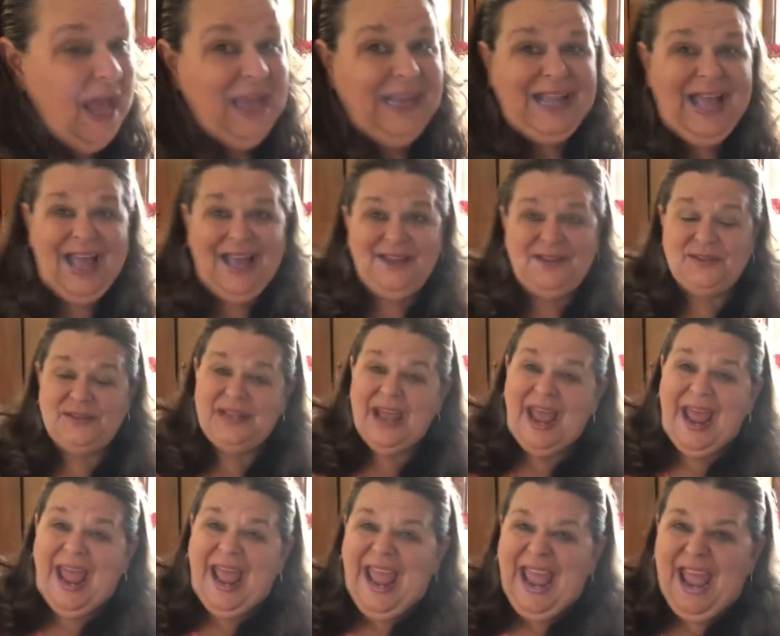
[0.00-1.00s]
Guys,
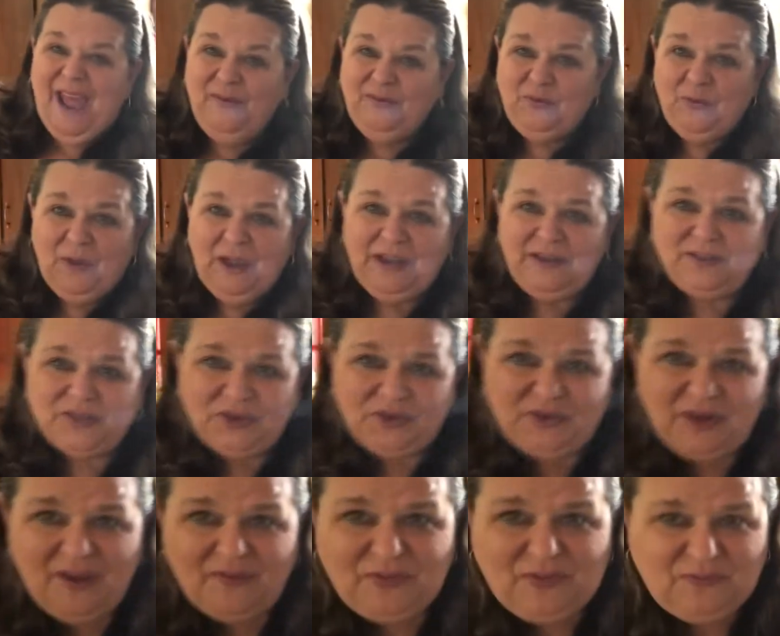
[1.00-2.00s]
after I
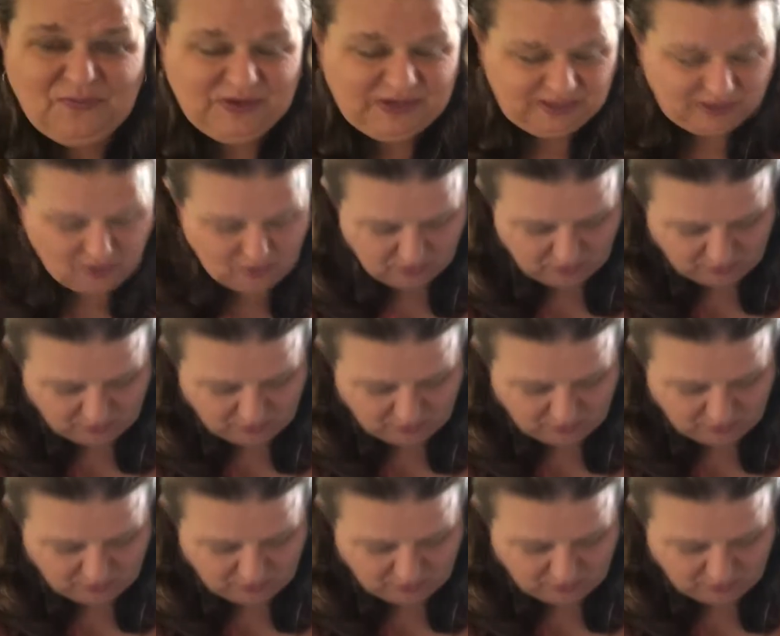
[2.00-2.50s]
turned off the video